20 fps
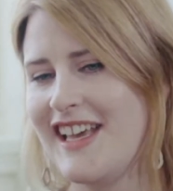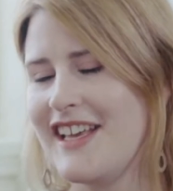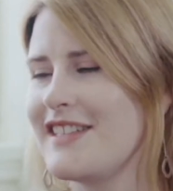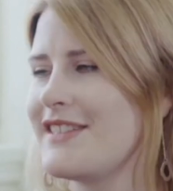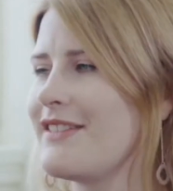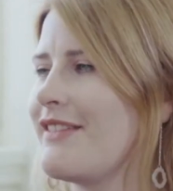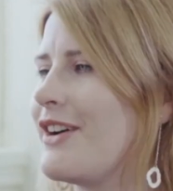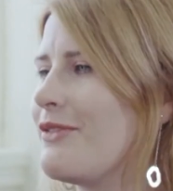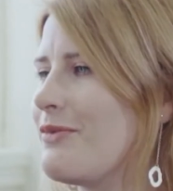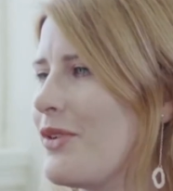
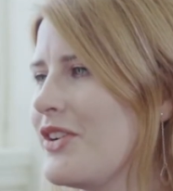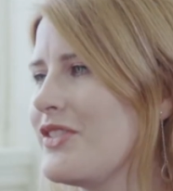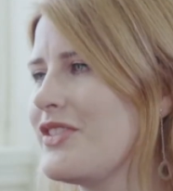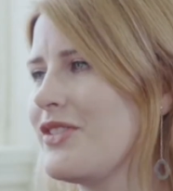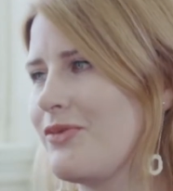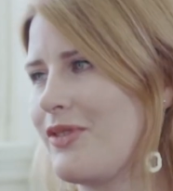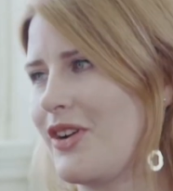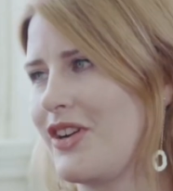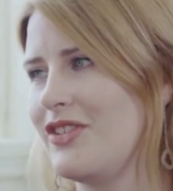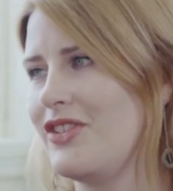So I wrote
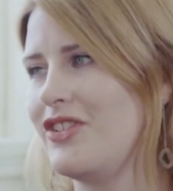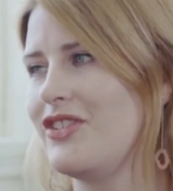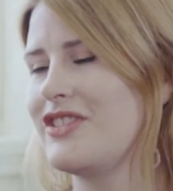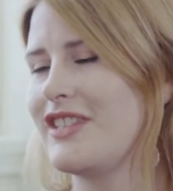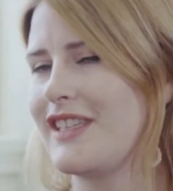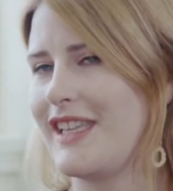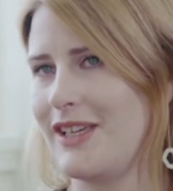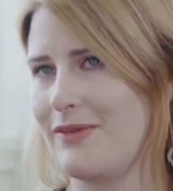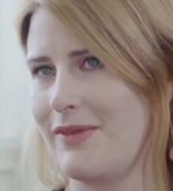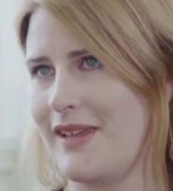and wrote,
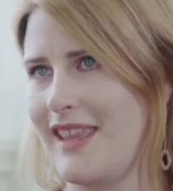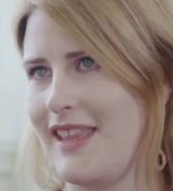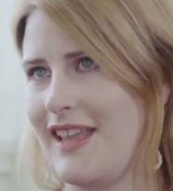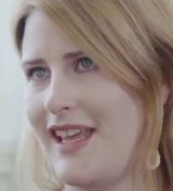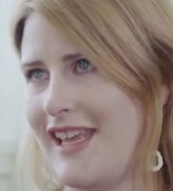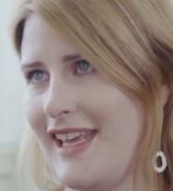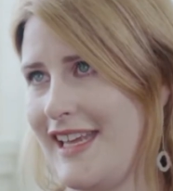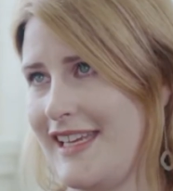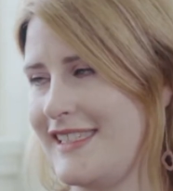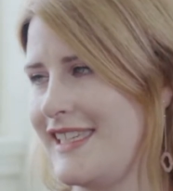usually with
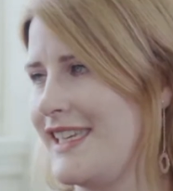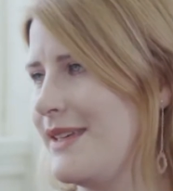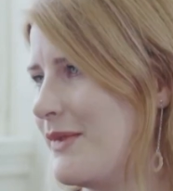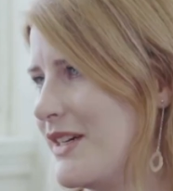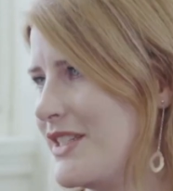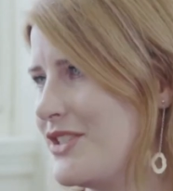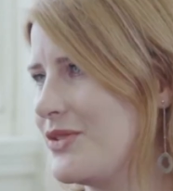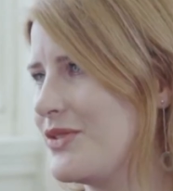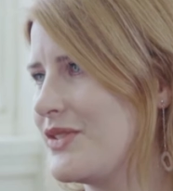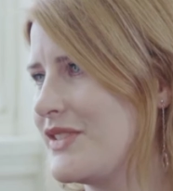Edie,
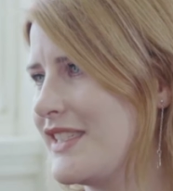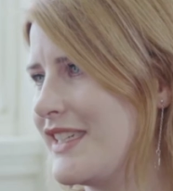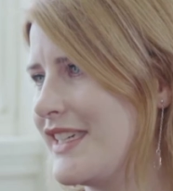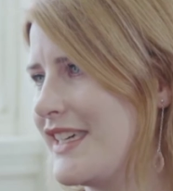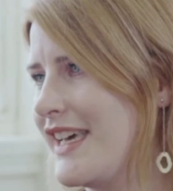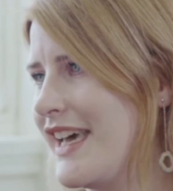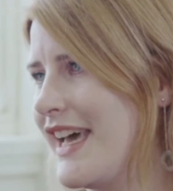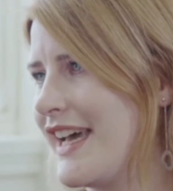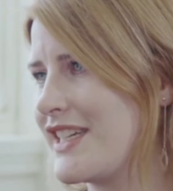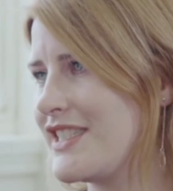my daughter,
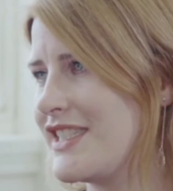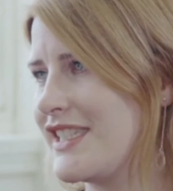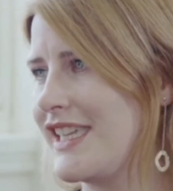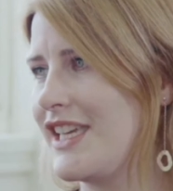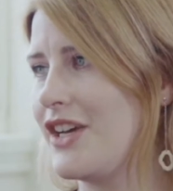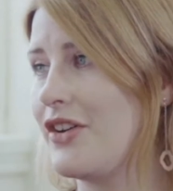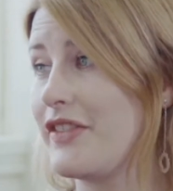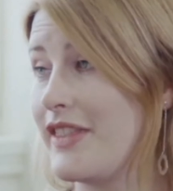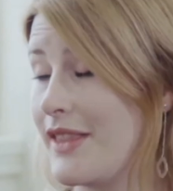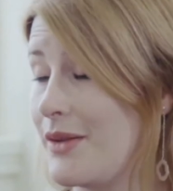
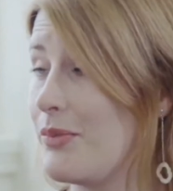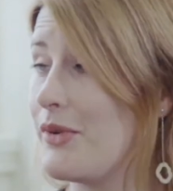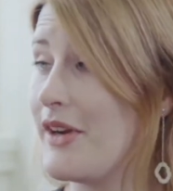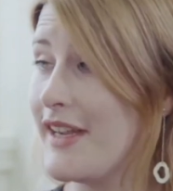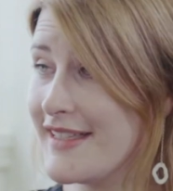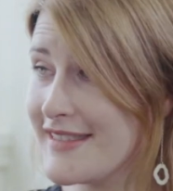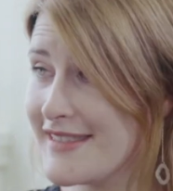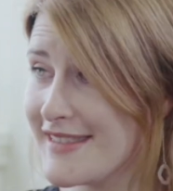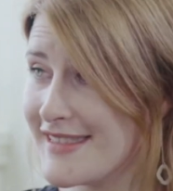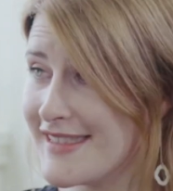actually on the
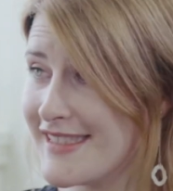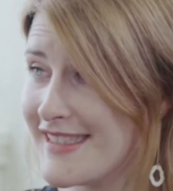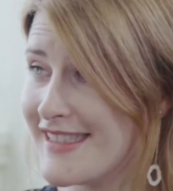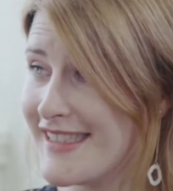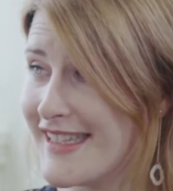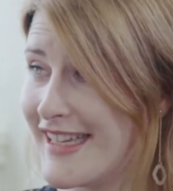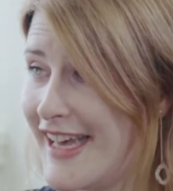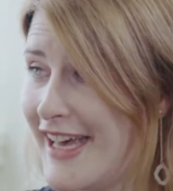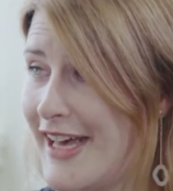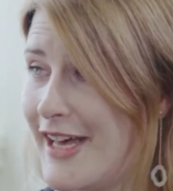breast,
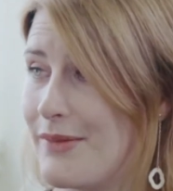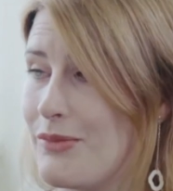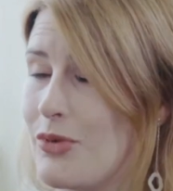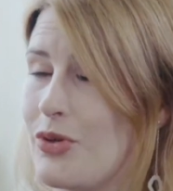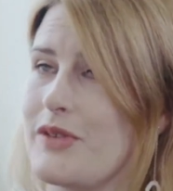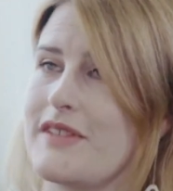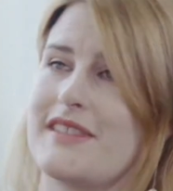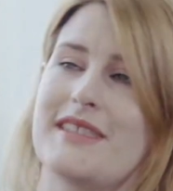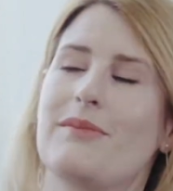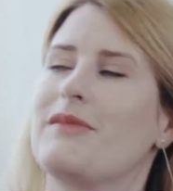
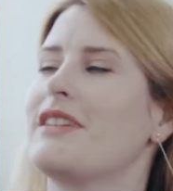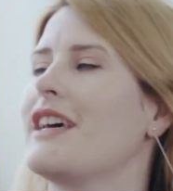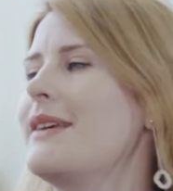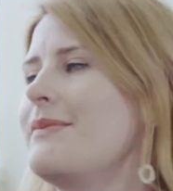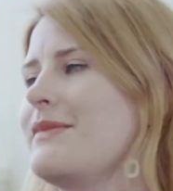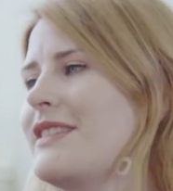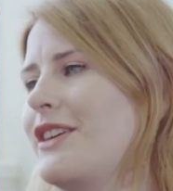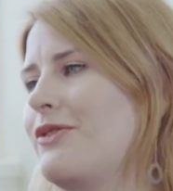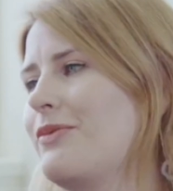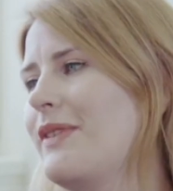or
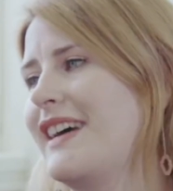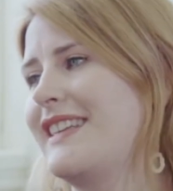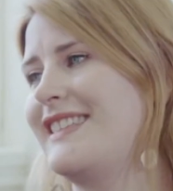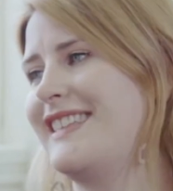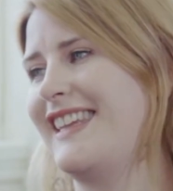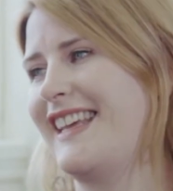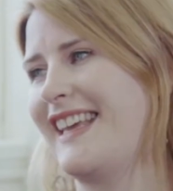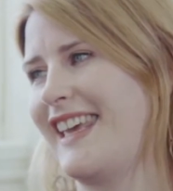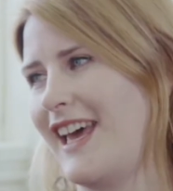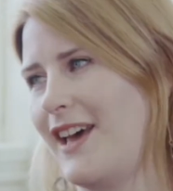sometimes I'd write
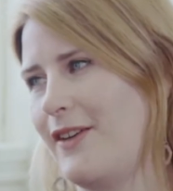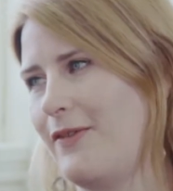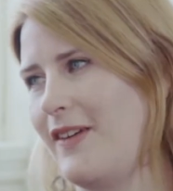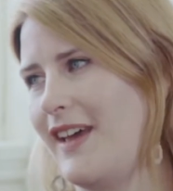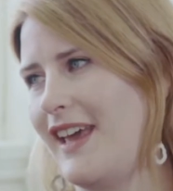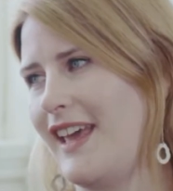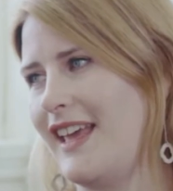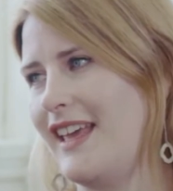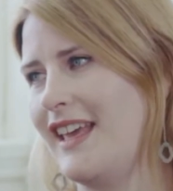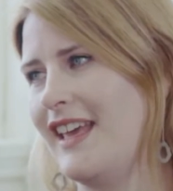in a
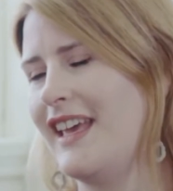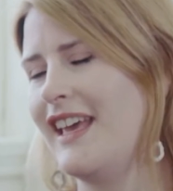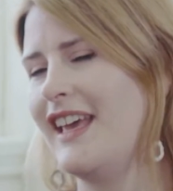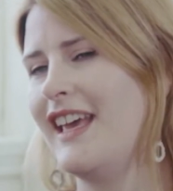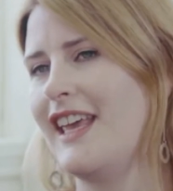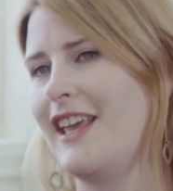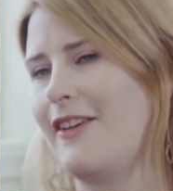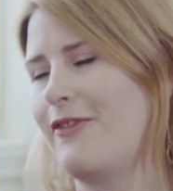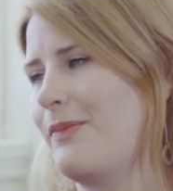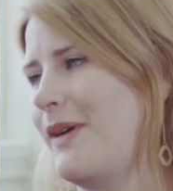cafe
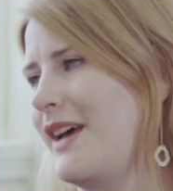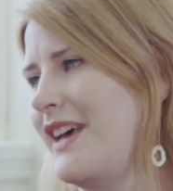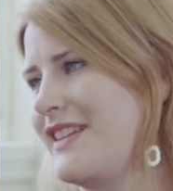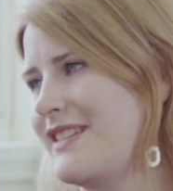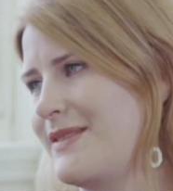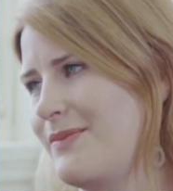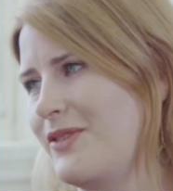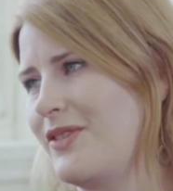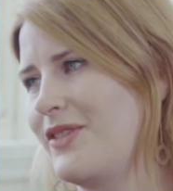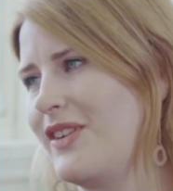if my
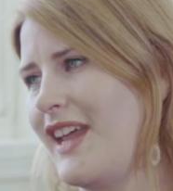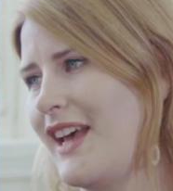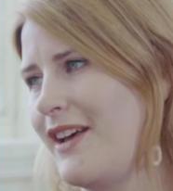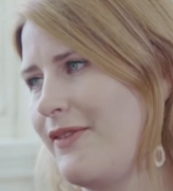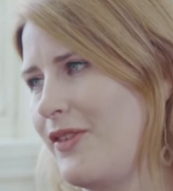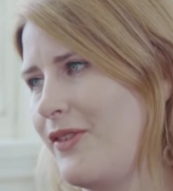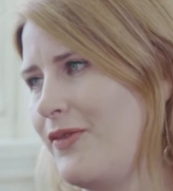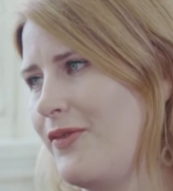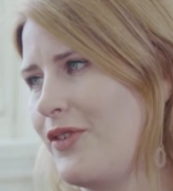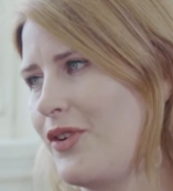husband could have
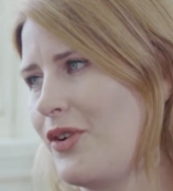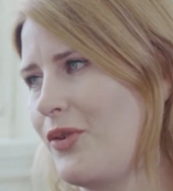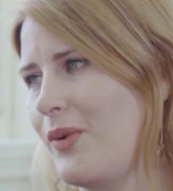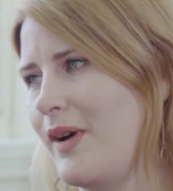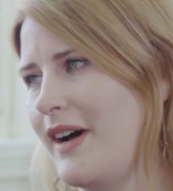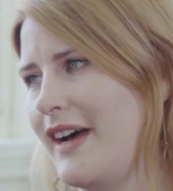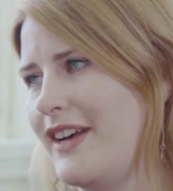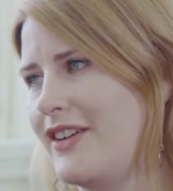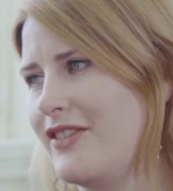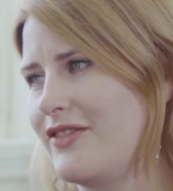her for a
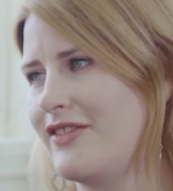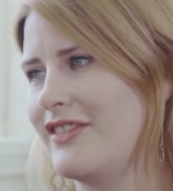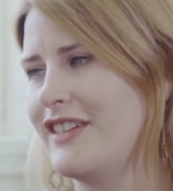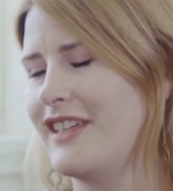while.